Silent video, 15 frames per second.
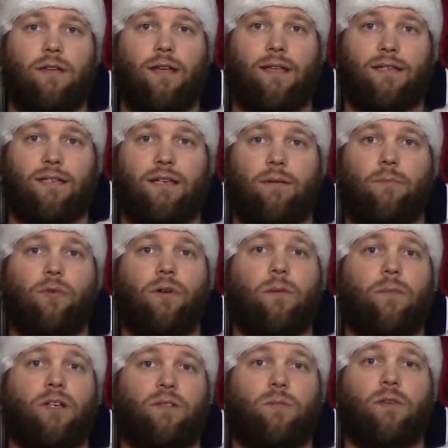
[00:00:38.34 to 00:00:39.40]
is going to pretty
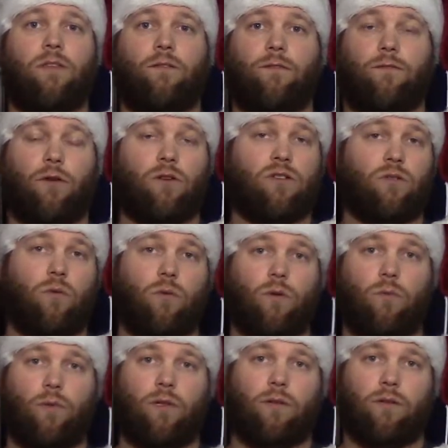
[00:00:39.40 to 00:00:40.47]
much be the first
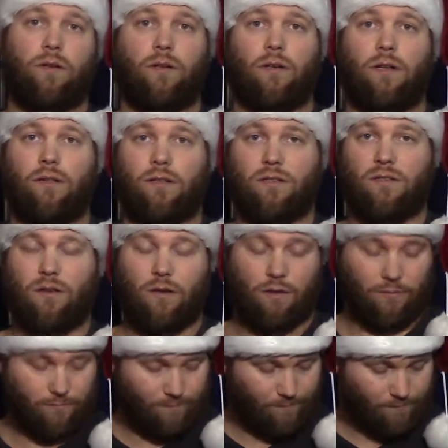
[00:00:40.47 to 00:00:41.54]
chord we learn in the song.